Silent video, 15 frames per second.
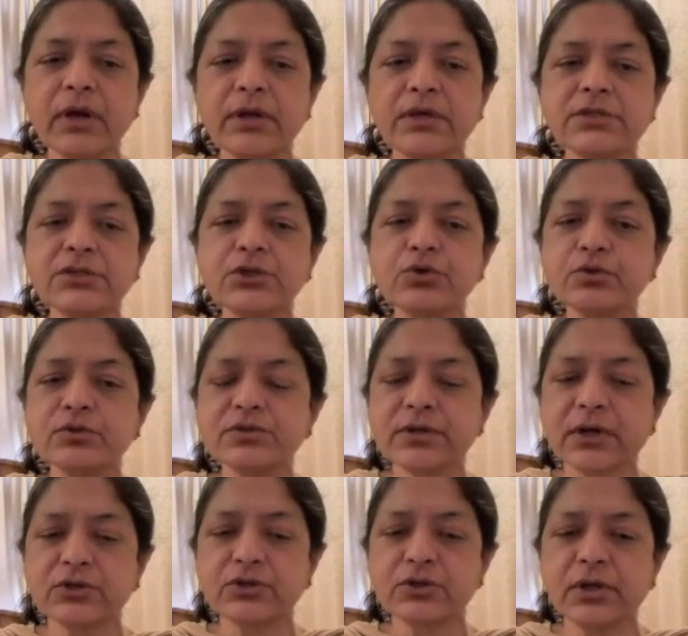is due to
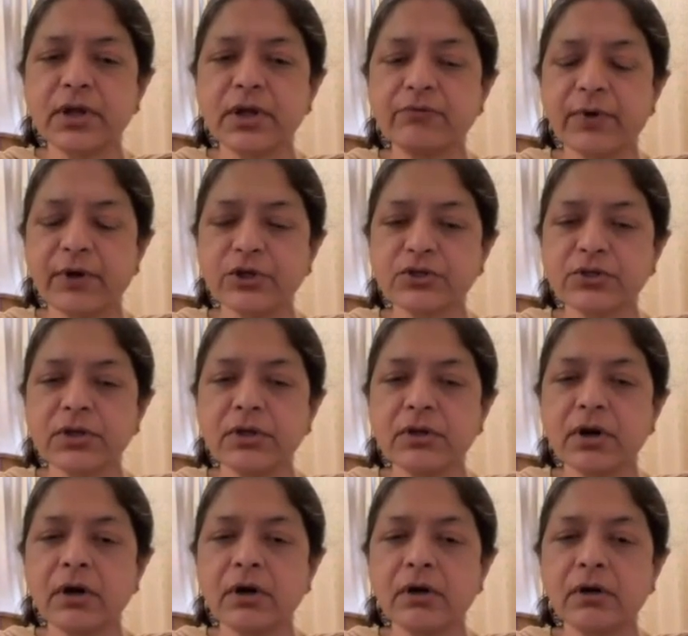structural and functional
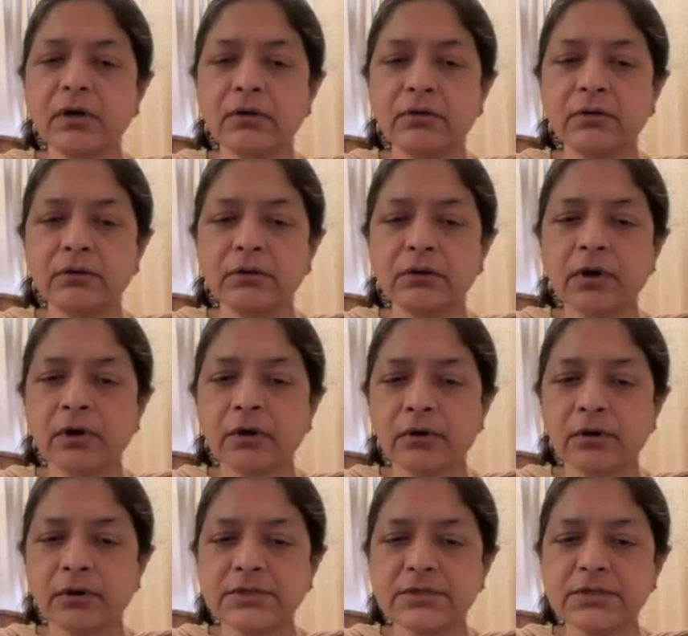
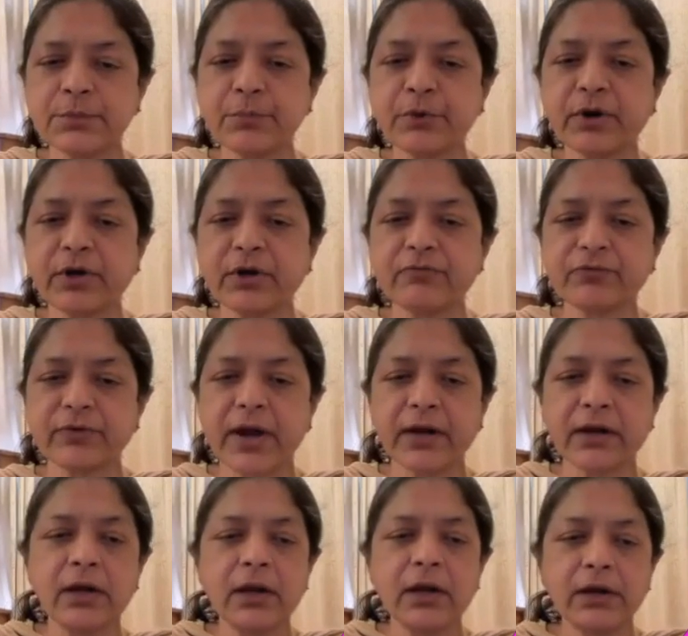reproductive
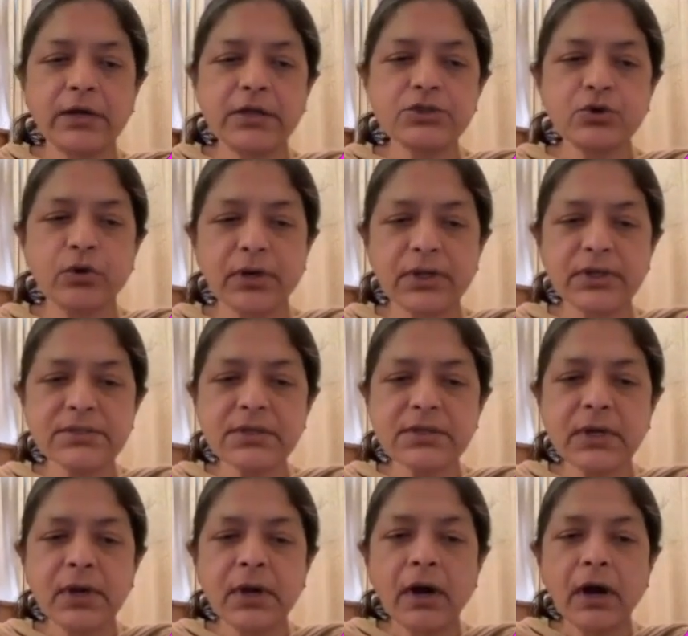tract
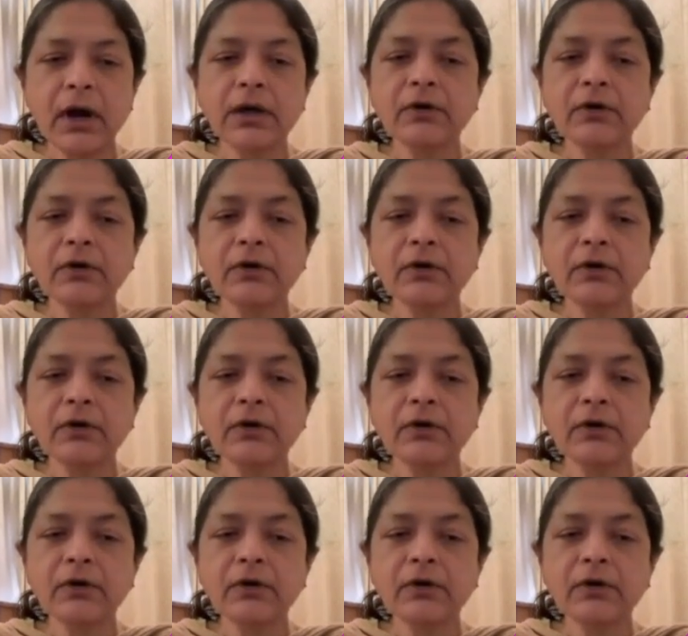disorders.